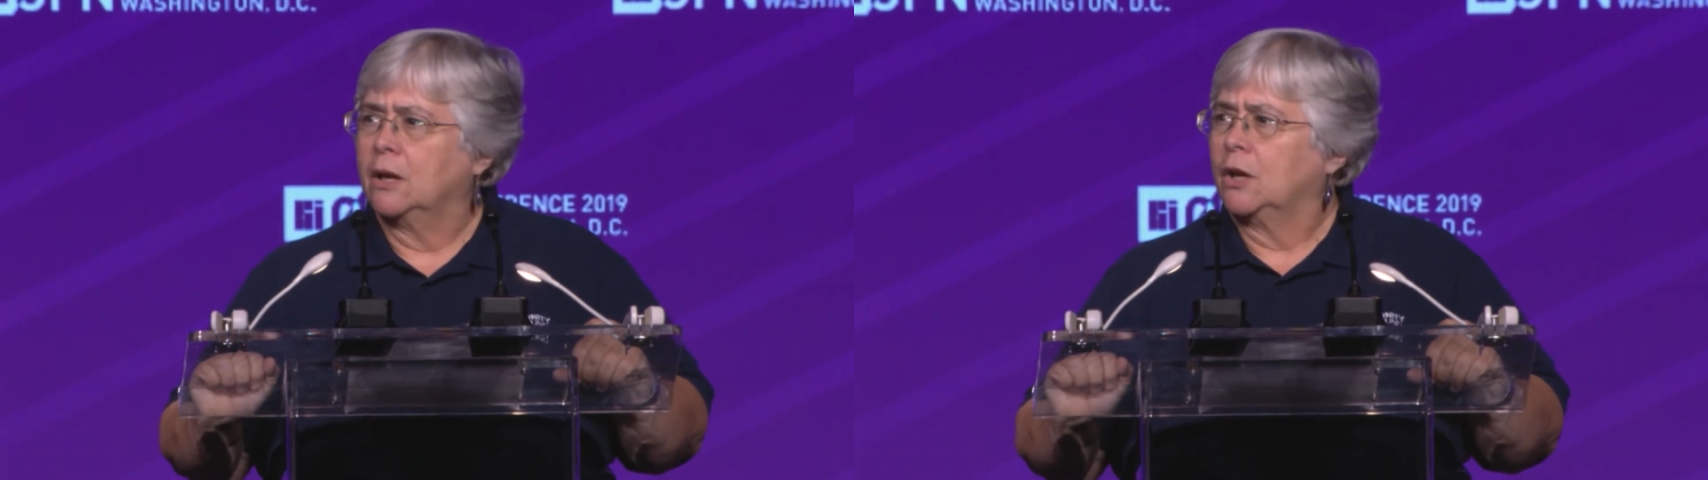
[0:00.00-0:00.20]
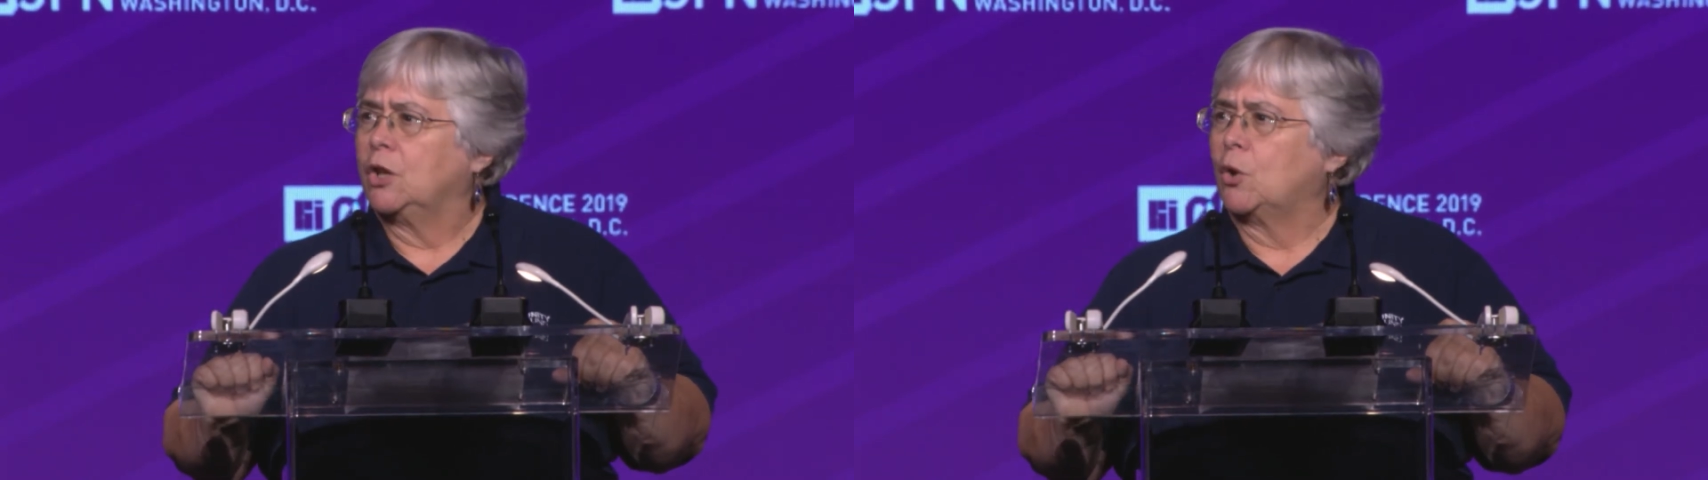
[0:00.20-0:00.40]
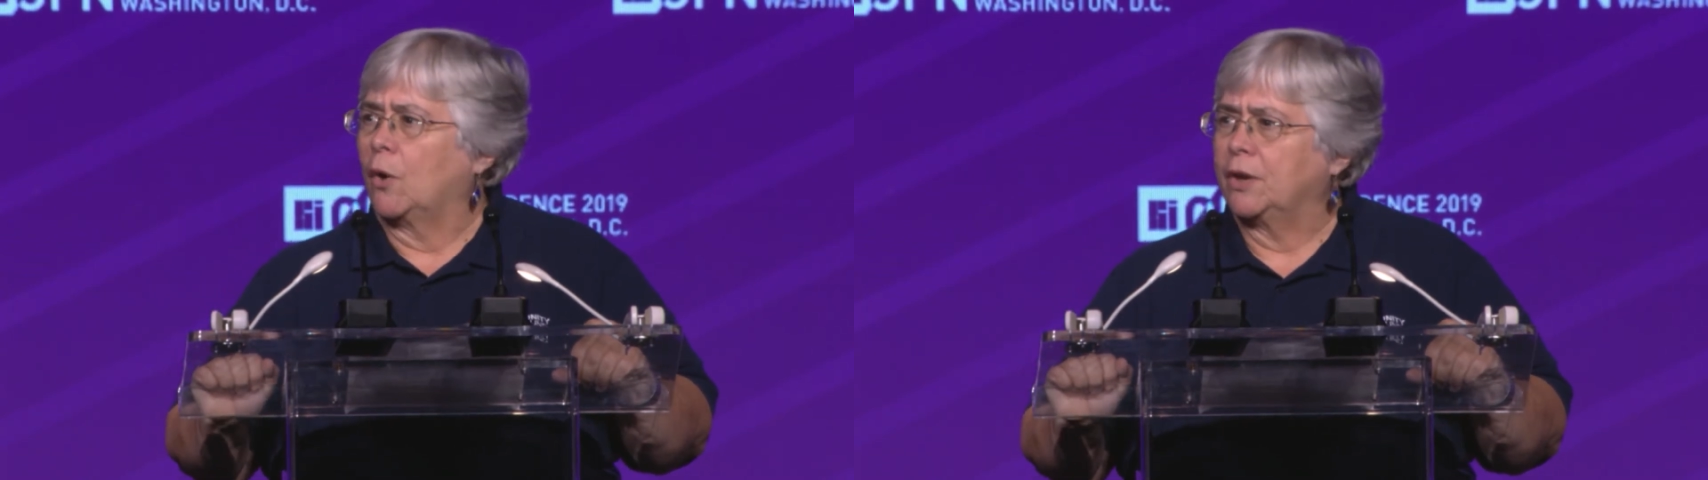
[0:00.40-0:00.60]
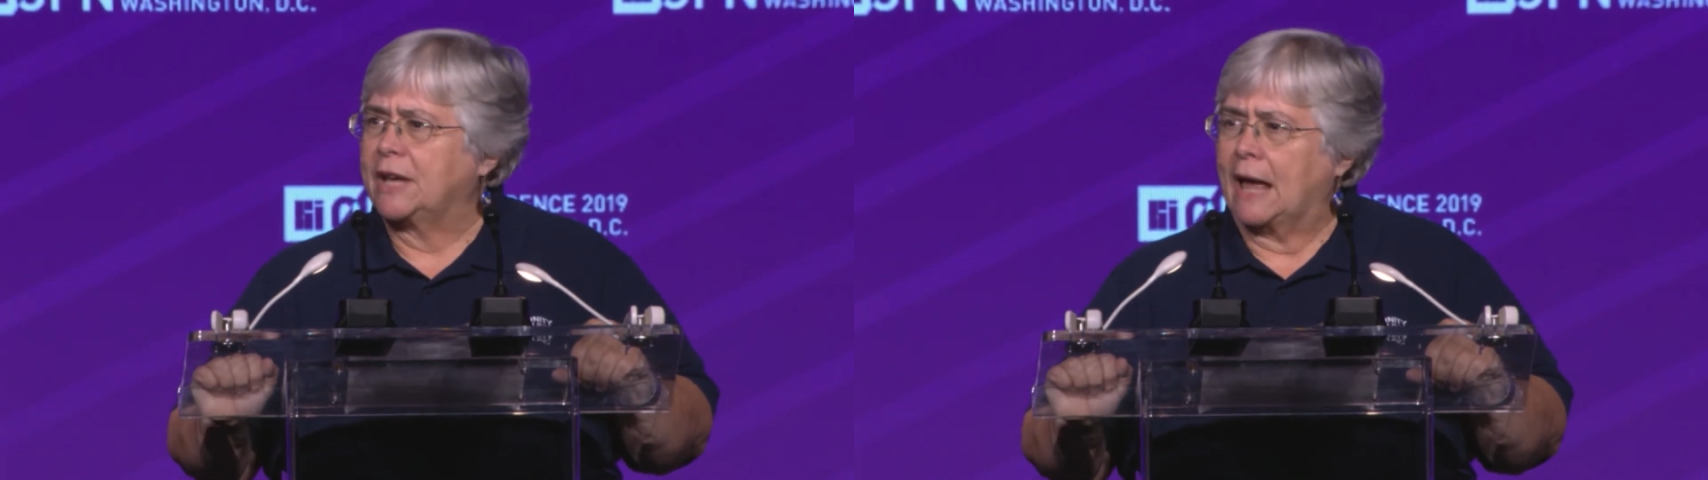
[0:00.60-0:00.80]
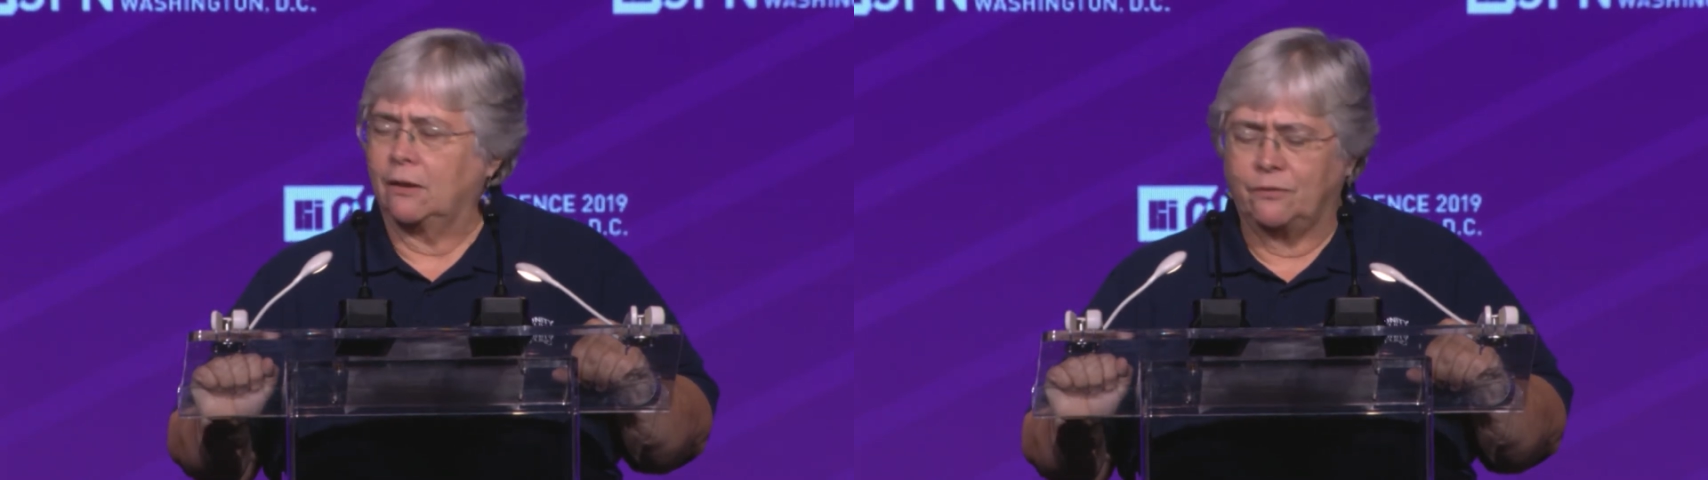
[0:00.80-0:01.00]
Northern
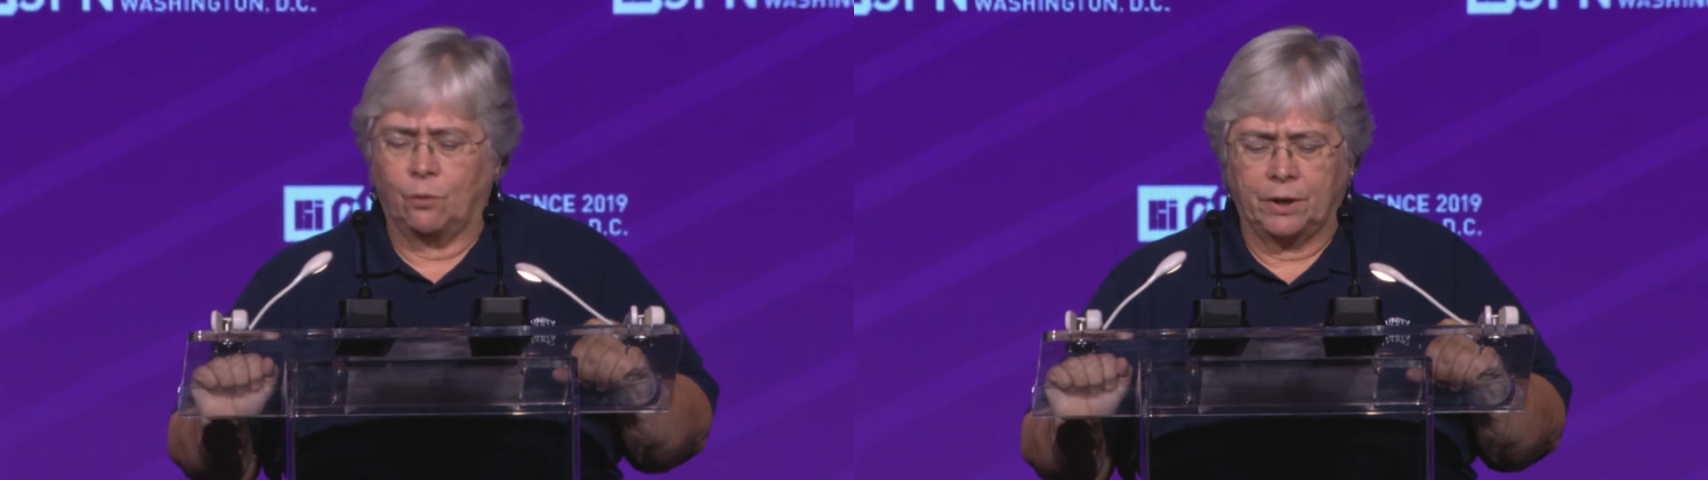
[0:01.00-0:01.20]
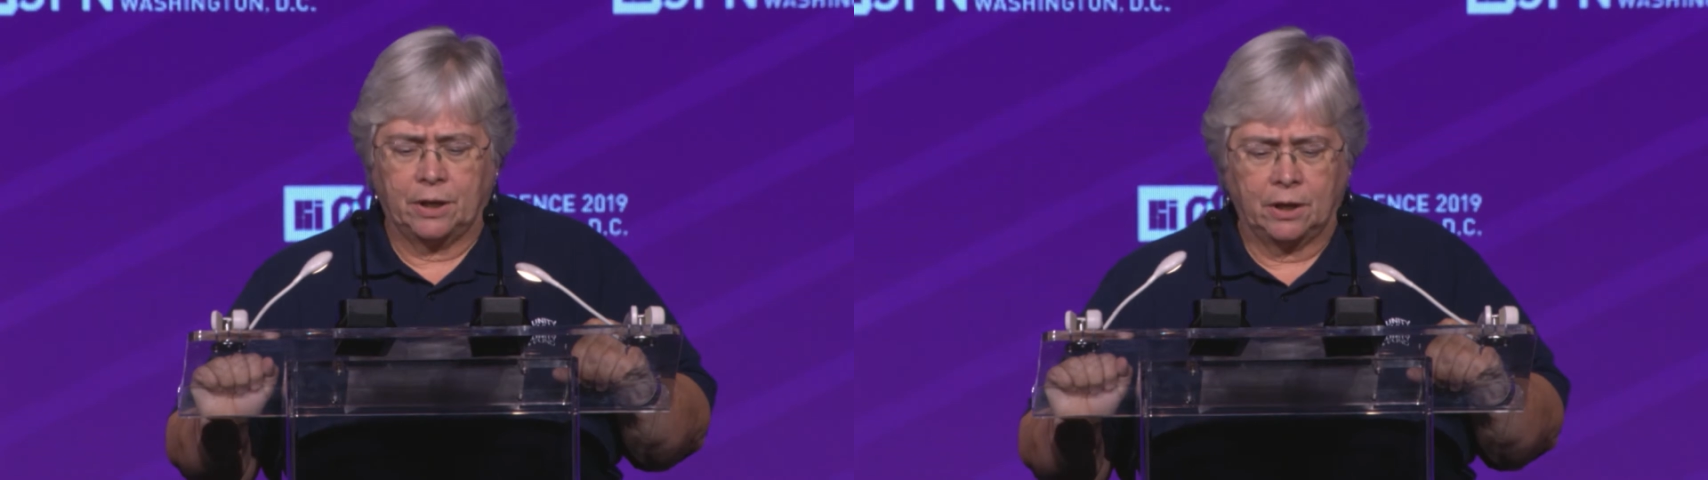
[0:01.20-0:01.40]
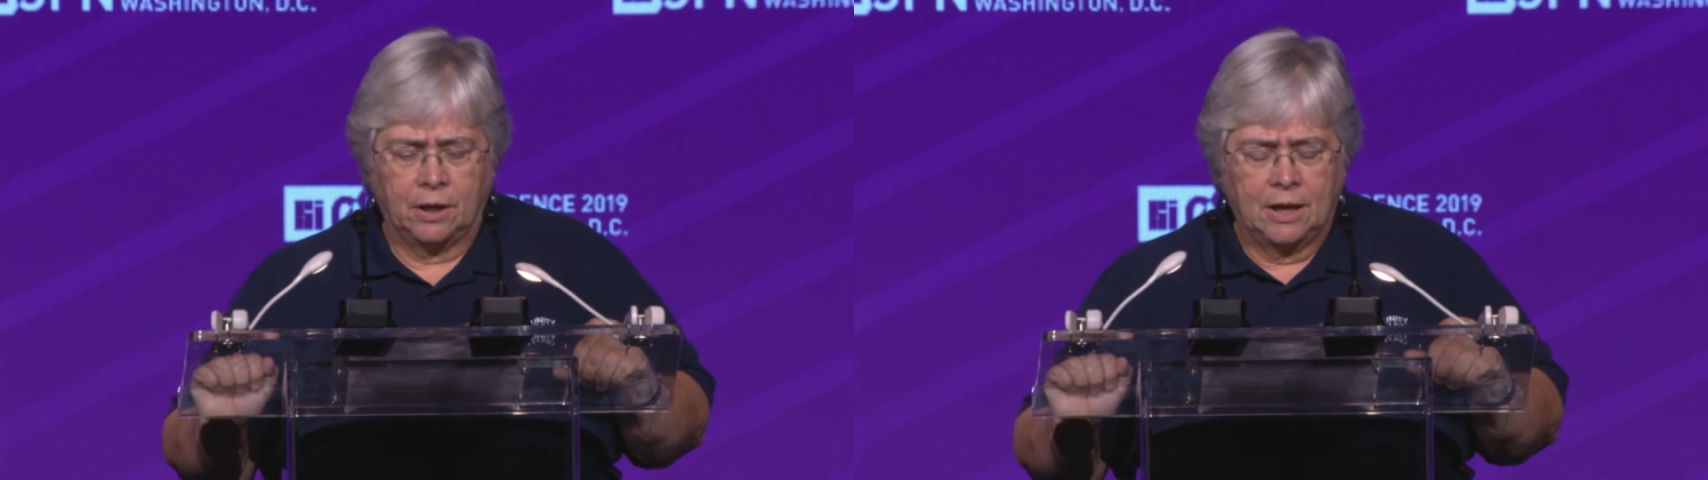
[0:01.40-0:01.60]
California,